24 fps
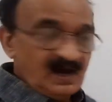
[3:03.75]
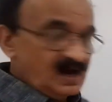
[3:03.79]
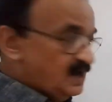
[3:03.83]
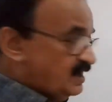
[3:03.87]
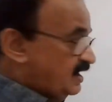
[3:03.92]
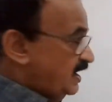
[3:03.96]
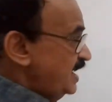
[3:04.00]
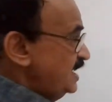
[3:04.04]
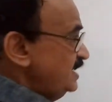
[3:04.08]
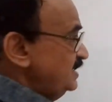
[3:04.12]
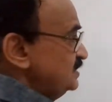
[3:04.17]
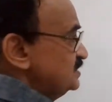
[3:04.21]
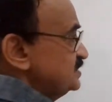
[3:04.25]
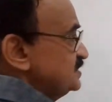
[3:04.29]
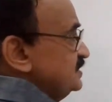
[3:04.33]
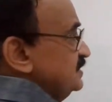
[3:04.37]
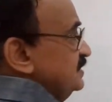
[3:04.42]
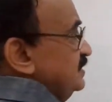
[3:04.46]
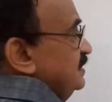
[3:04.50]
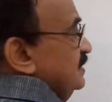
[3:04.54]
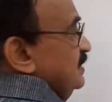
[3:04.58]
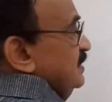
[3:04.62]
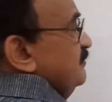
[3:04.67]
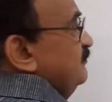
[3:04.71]
Right?
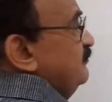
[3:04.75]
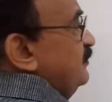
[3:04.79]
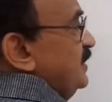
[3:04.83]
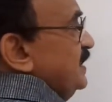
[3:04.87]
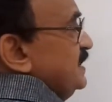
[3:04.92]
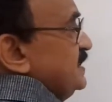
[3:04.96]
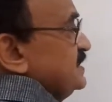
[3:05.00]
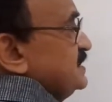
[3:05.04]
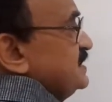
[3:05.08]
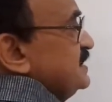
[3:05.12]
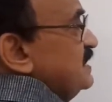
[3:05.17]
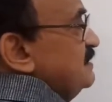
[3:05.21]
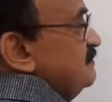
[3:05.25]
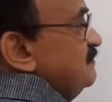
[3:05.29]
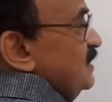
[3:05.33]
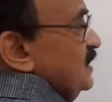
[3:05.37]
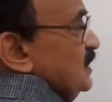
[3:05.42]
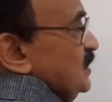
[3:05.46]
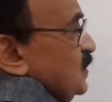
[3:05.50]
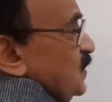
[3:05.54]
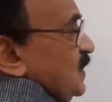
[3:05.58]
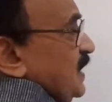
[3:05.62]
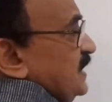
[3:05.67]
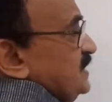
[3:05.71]
For
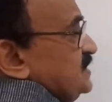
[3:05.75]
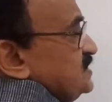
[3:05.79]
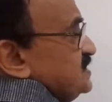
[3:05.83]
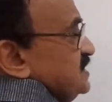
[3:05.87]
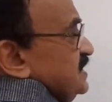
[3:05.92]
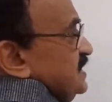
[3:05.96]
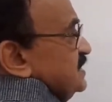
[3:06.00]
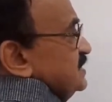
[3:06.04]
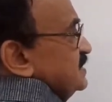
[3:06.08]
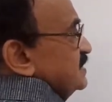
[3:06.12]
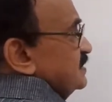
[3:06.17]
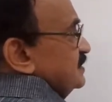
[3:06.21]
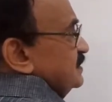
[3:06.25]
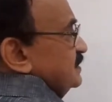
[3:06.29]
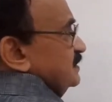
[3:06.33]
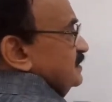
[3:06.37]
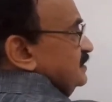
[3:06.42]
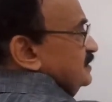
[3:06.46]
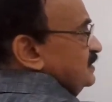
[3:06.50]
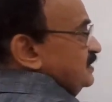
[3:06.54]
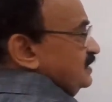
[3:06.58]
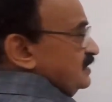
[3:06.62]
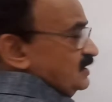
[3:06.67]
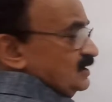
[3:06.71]
example, you consider
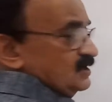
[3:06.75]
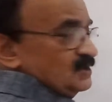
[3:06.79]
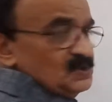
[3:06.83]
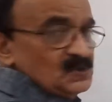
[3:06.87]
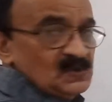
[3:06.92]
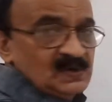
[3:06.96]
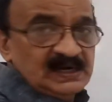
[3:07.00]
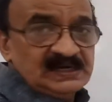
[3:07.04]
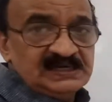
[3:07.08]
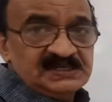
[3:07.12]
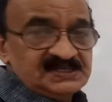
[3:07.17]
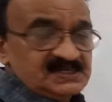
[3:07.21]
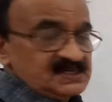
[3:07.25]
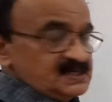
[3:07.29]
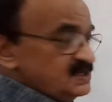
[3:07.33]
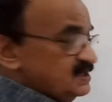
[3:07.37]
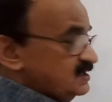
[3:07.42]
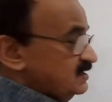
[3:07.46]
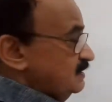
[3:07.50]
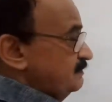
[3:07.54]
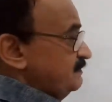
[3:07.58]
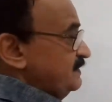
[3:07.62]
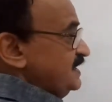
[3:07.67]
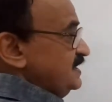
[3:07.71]

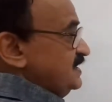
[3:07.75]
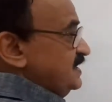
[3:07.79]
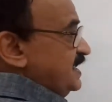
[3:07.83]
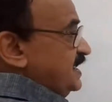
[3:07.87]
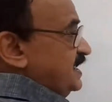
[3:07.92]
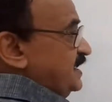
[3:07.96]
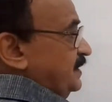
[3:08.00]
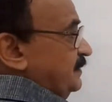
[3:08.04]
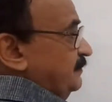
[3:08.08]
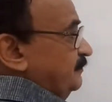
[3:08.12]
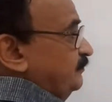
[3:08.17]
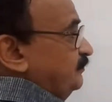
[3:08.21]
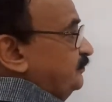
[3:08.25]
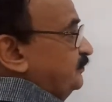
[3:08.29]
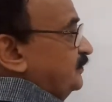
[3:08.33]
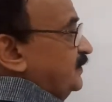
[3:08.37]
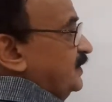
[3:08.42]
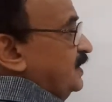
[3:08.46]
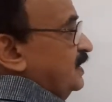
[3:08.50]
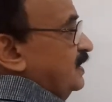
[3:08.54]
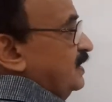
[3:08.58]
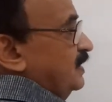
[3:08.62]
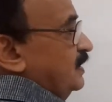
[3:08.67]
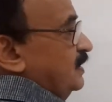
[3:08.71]
the
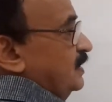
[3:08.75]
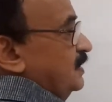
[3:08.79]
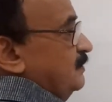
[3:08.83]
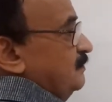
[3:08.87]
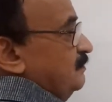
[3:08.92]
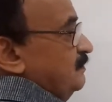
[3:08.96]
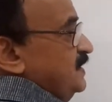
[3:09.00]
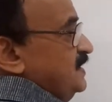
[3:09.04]
methane.